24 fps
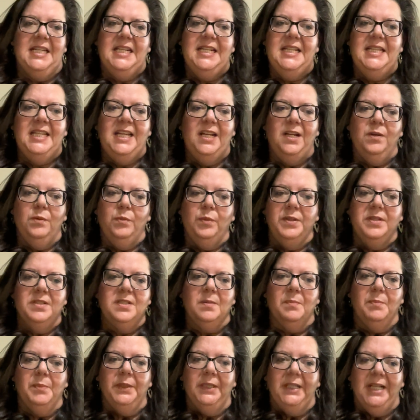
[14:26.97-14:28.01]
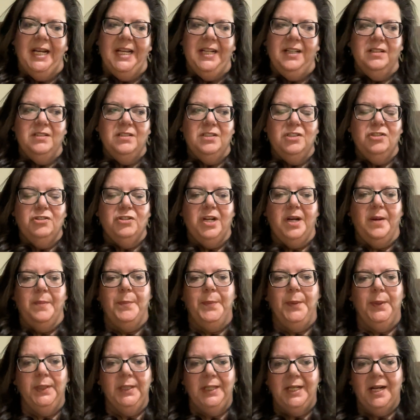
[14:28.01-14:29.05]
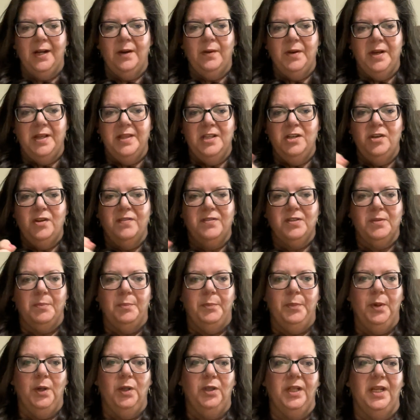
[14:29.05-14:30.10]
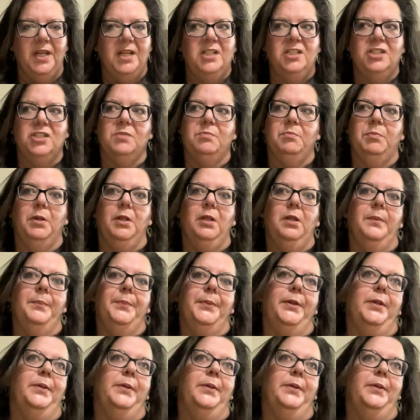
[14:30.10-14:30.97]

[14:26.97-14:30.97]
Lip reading: in there with some pliers and try to pull it out, and then you have to pull it and just pull it